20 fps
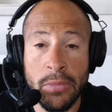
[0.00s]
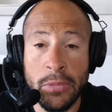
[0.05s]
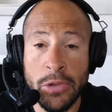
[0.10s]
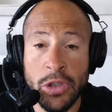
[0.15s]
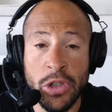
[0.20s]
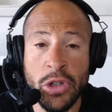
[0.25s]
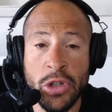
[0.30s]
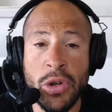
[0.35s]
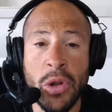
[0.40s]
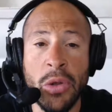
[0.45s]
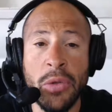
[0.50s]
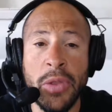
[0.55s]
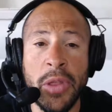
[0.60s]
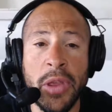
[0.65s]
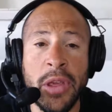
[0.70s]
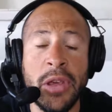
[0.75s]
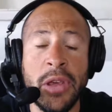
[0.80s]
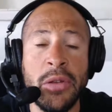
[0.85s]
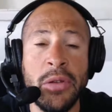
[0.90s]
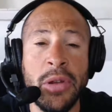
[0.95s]
So don't
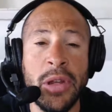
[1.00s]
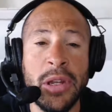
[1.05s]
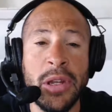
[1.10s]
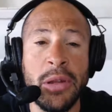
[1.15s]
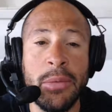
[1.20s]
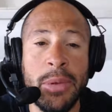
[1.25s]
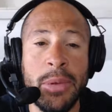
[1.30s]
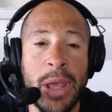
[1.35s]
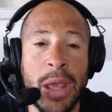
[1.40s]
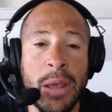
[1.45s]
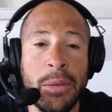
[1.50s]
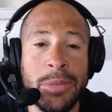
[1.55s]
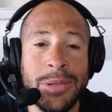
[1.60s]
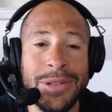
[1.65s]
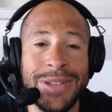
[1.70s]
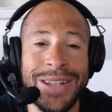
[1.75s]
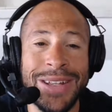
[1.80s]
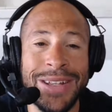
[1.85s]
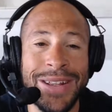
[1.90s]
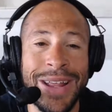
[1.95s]
think you need to be able
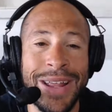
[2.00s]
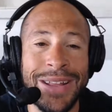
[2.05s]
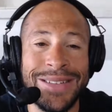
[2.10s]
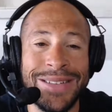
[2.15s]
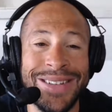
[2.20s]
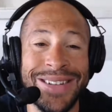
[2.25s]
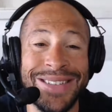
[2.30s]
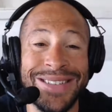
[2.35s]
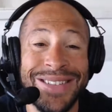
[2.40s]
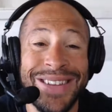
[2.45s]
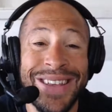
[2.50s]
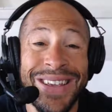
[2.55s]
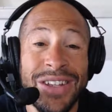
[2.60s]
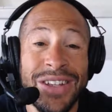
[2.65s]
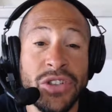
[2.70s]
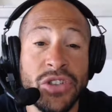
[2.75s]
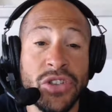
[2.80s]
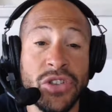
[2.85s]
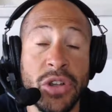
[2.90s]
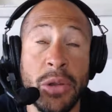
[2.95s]
to
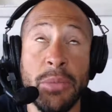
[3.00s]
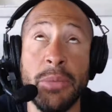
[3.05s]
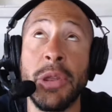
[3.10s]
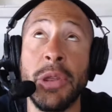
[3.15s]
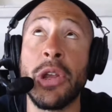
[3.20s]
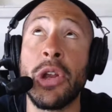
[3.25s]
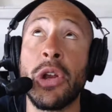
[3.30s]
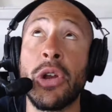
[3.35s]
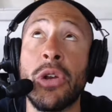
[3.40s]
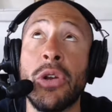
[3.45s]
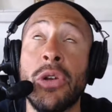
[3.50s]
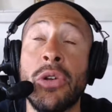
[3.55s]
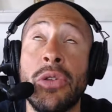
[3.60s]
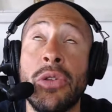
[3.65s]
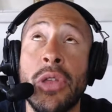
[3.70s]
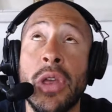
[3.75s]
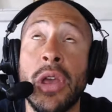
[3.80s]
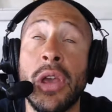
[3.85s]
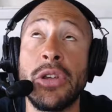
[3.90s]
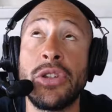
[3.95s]
teach something
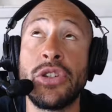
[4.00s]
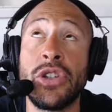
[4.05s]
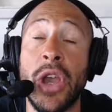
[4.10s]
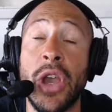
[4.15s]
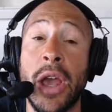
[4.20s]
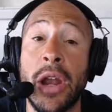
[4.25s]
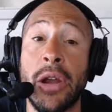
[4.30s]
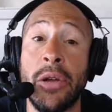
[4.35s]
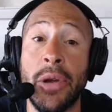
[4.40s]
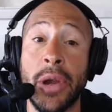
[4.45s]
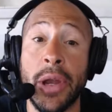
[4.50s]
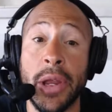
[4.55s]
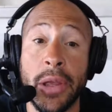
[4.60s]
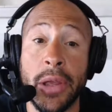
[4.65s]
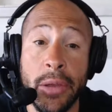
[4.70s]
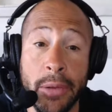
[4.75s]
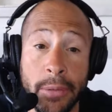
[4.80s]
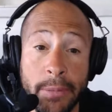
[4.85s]
earth-shattering.